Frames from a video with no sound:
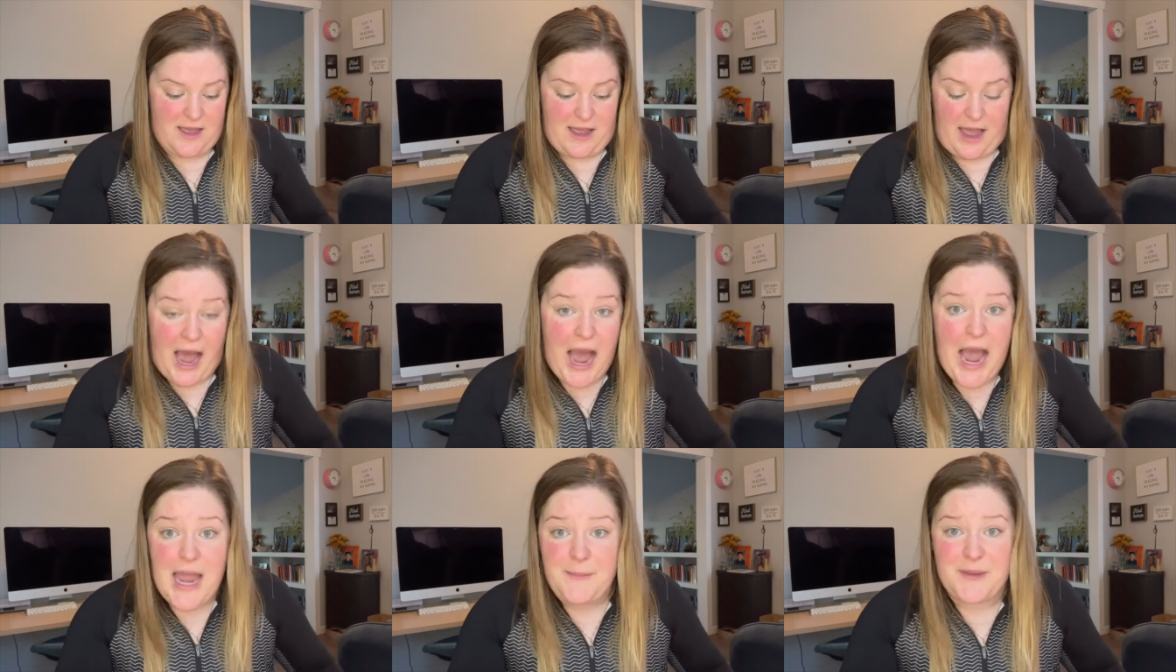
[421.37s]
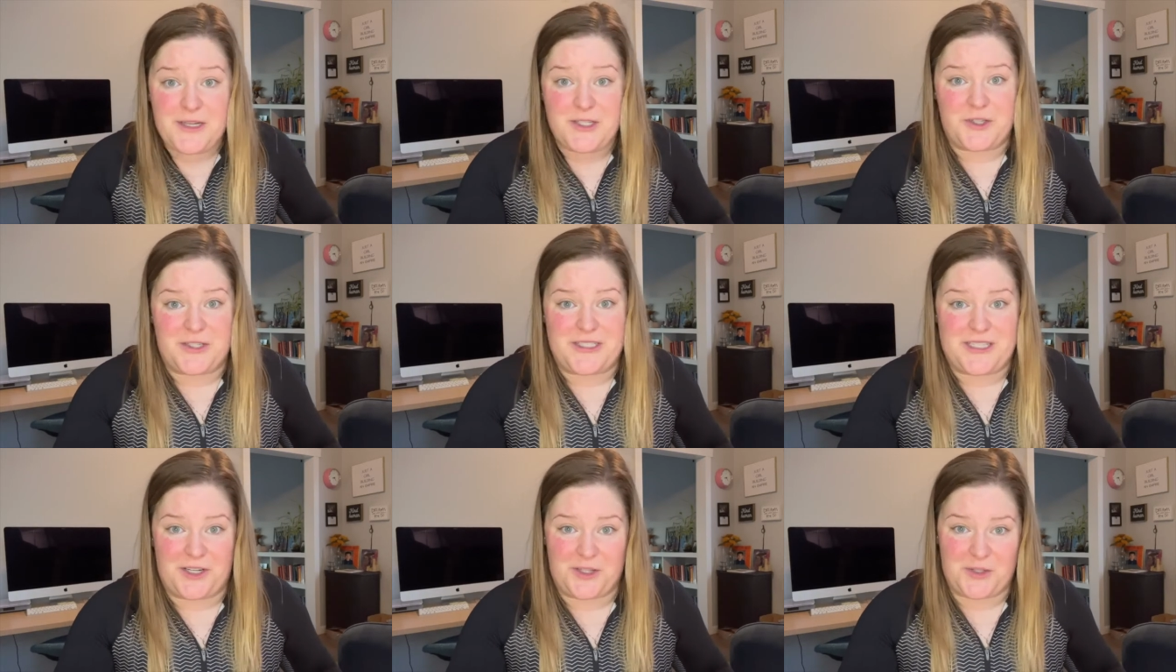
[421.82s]
I'm
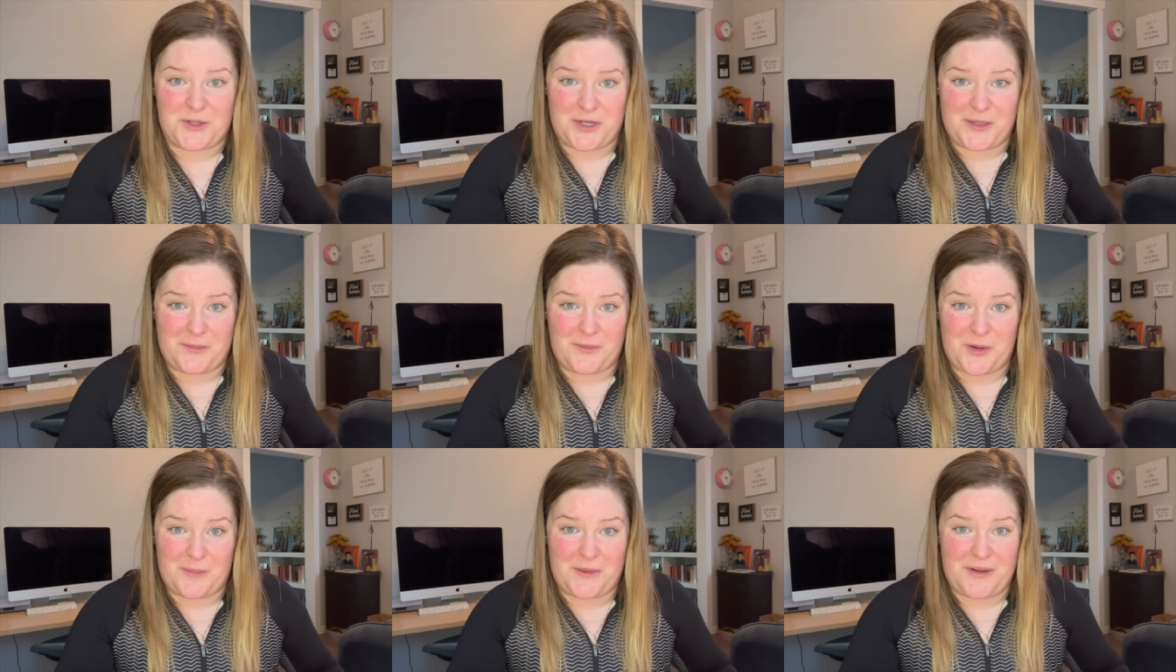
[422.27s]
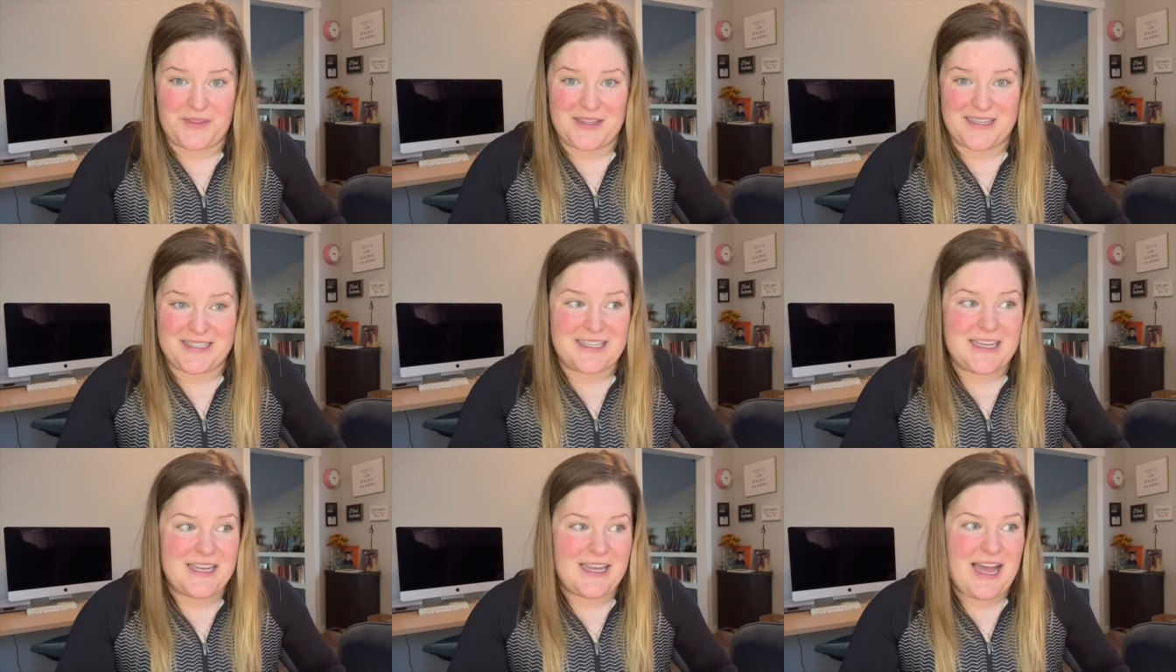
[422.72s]
interested in learning more about
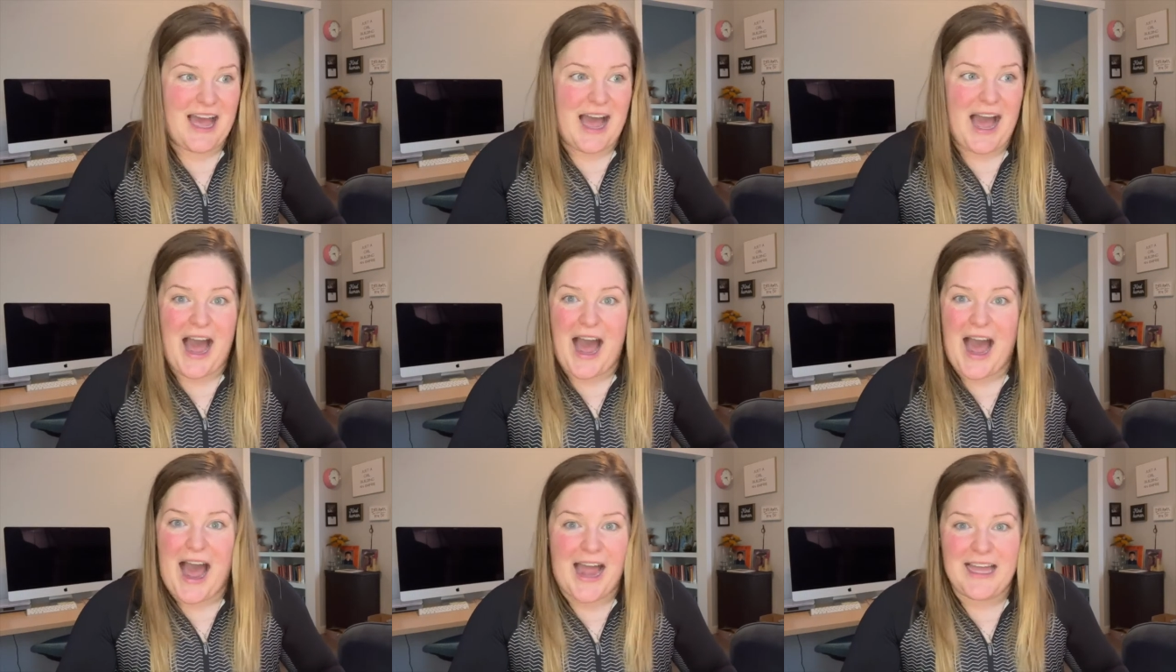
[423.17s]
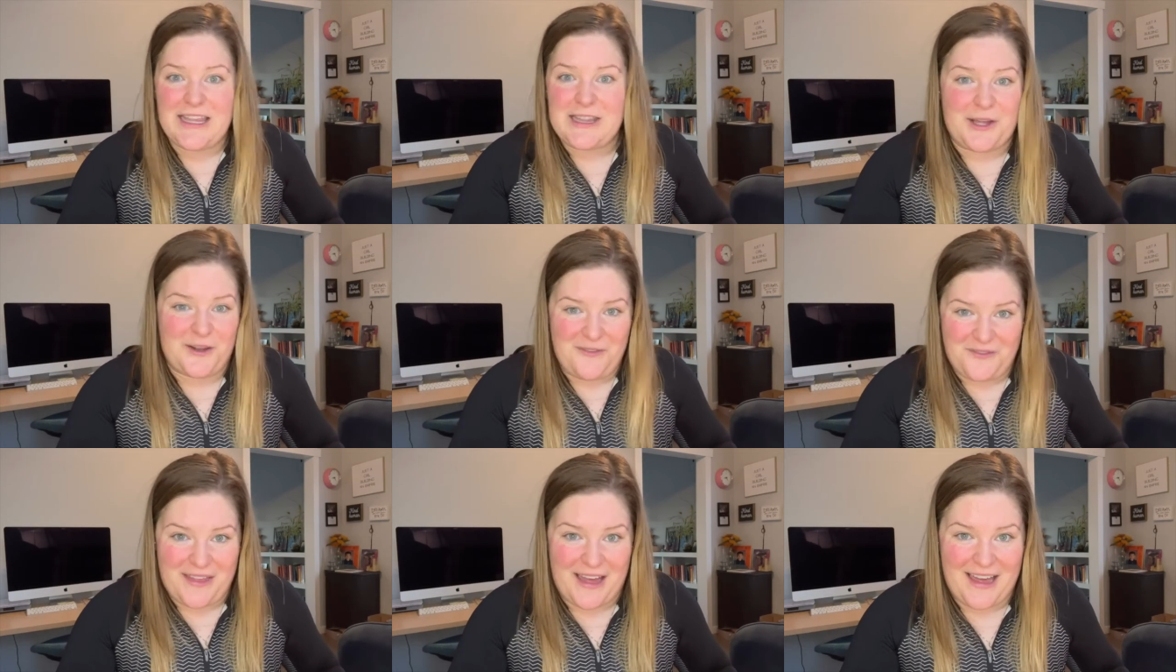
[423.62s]
this. I
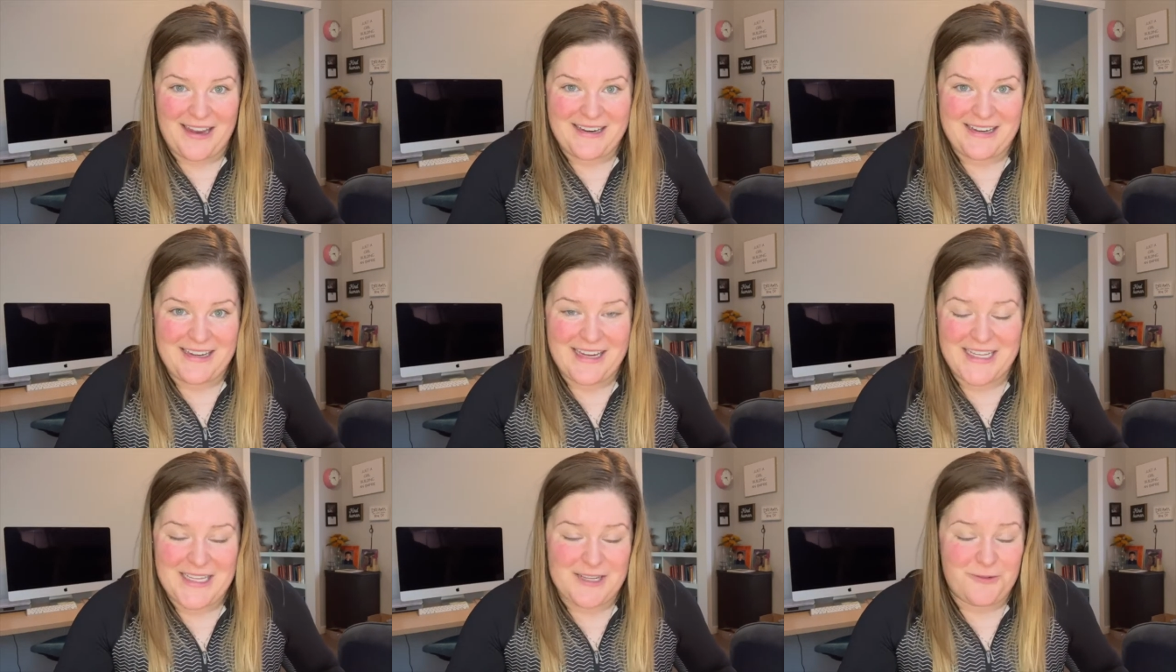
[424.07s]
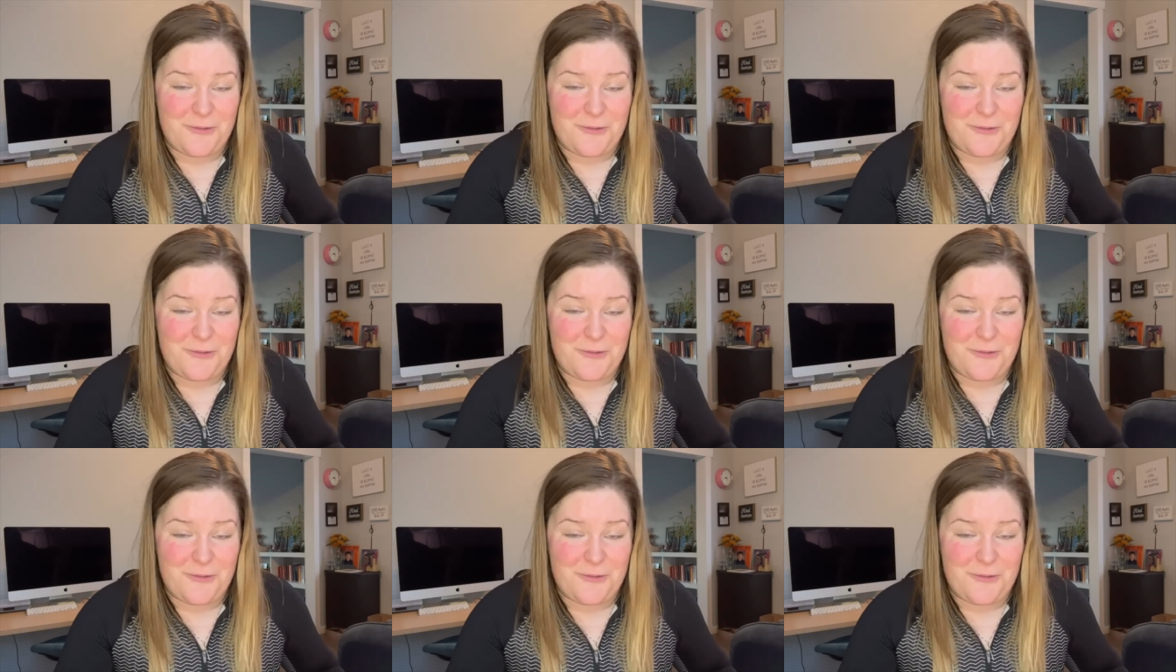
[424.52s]
love that. It